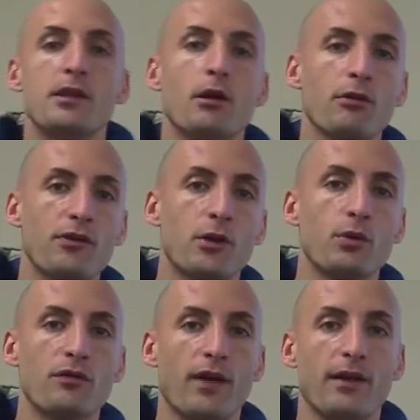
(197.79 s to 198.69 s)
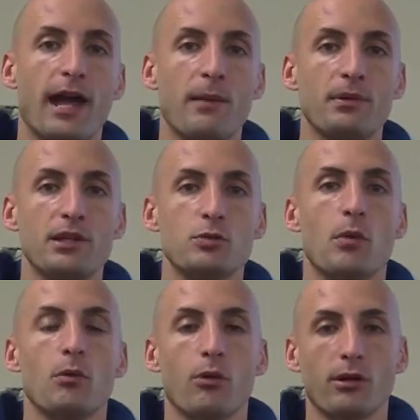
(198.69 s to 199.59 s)
The other thing that we found happen is
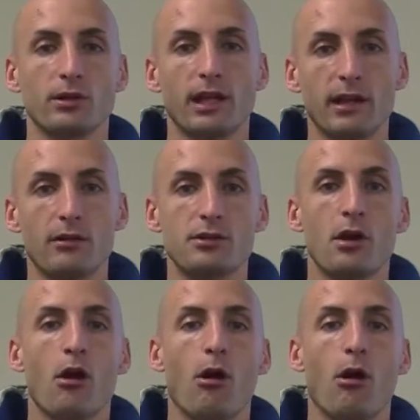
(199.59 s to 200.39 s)
when we're wearing layers,